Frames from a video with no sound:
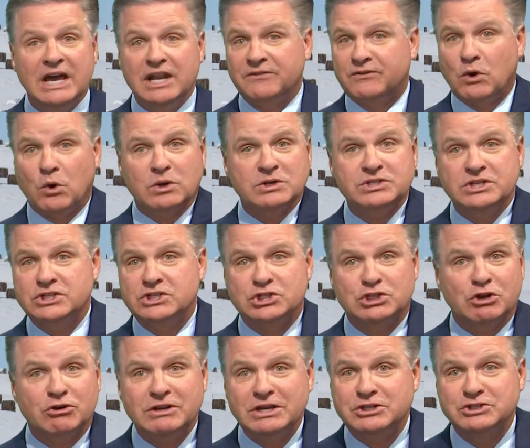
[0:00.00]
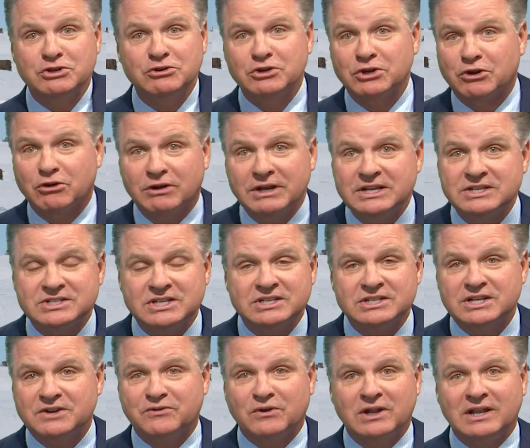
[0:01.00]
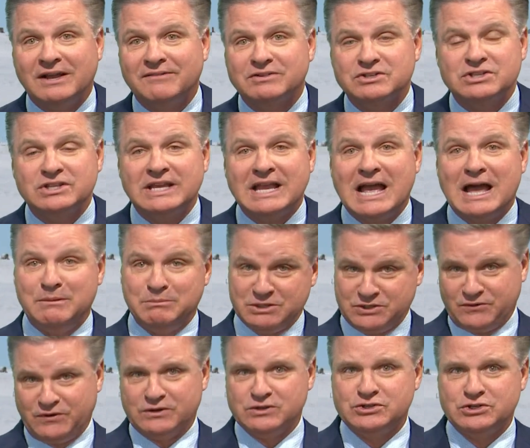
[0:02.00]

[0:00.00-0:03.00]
And of course, it's 32 degrees in different levels of the atmosphere.